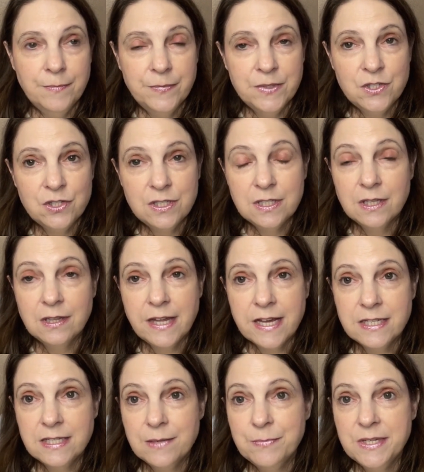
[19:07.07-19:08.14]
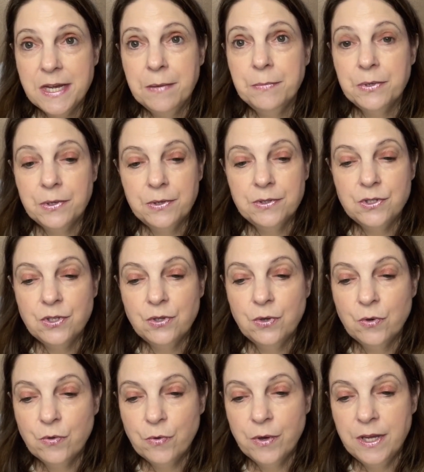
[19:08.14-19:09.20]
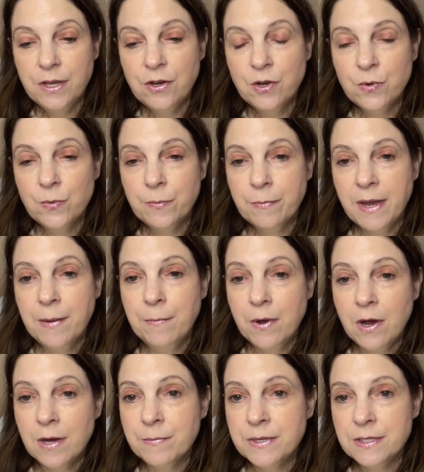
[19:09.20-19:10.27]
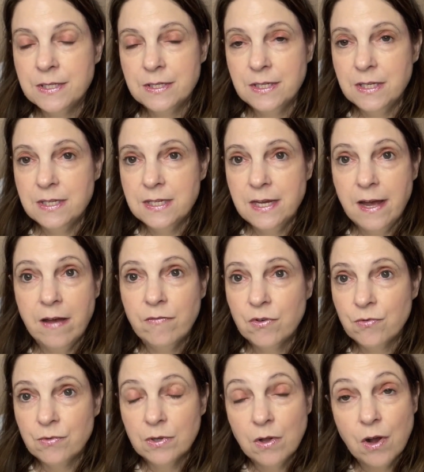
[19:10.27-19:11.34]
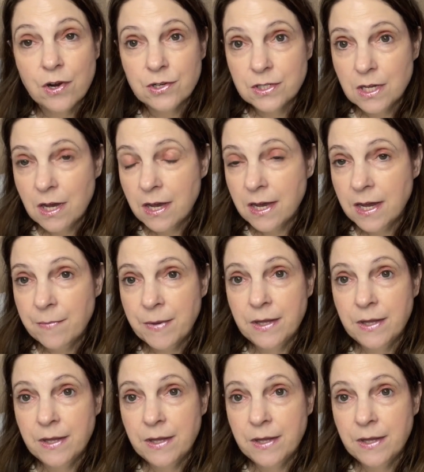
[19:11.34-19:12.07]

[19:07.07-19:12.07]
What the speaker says: just last September. So, you know, my mom is having a real hard time.